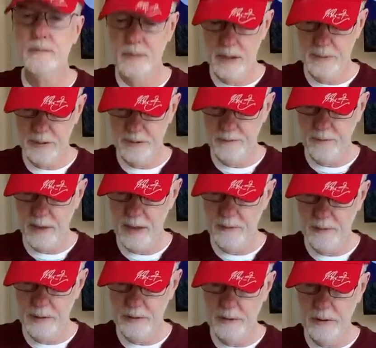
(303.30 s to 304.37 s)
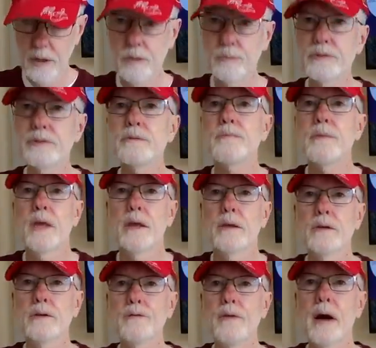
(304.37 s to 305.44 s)
maybe 500 ohms,
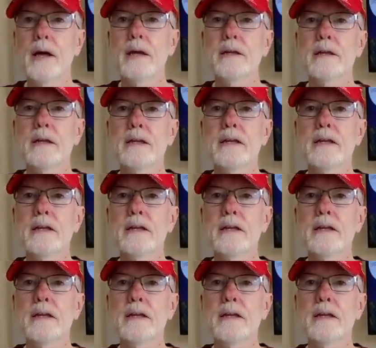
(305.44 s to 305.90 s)
You'll find